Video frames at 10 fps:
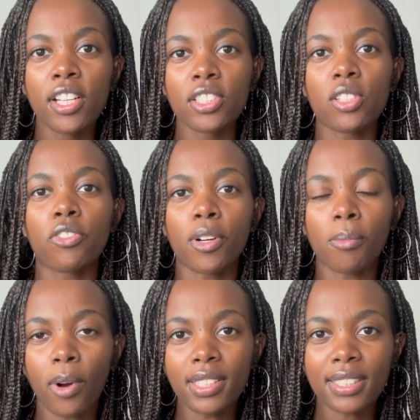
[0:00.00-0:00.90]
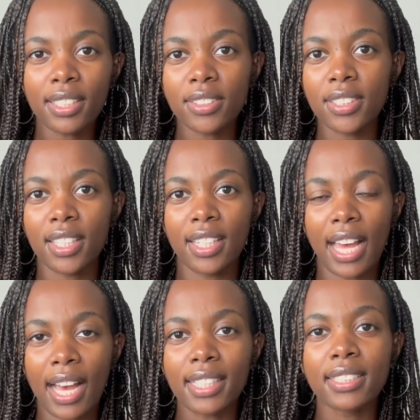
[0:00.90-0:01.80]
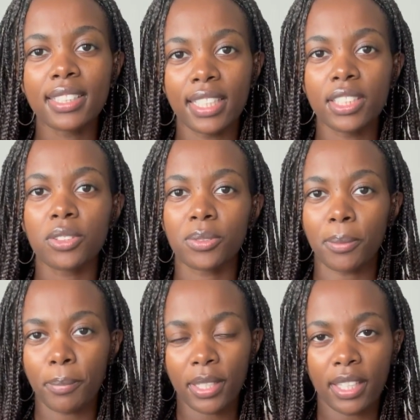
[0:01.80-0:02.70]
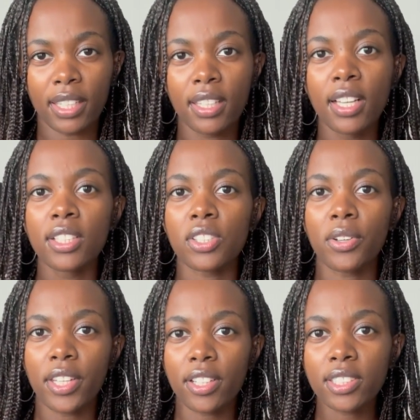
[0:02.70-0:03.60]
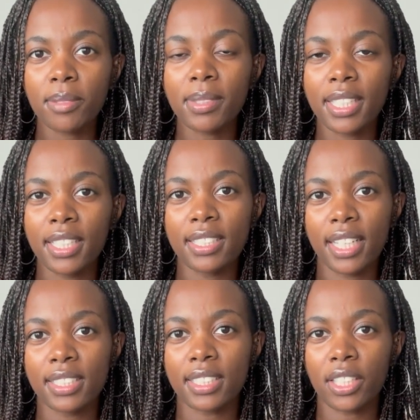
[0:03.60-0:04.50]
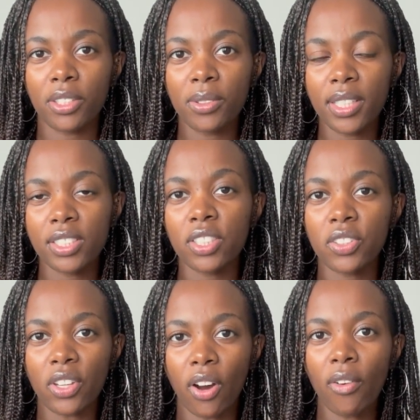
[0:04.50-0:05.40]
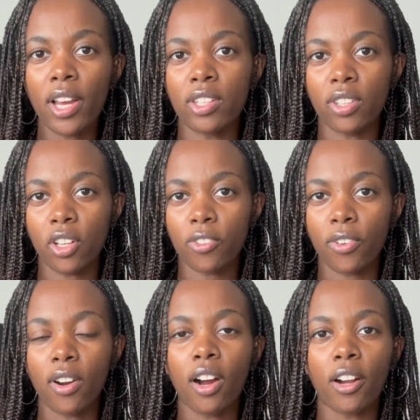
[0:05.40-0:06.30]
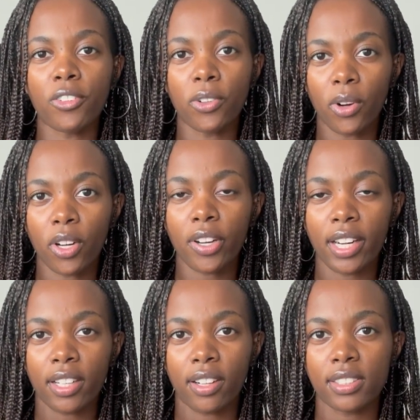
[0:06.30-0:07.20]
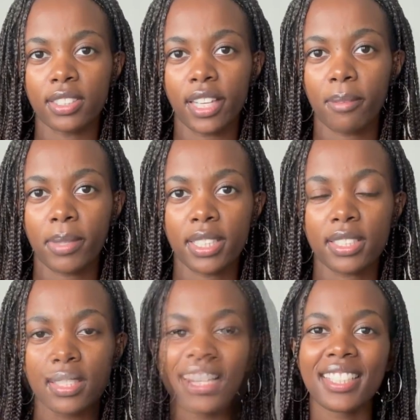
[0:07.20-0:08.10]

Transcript: So from one cycle to the next, things repeat. So here are some key dates that you need to know and look for on your credit card statements.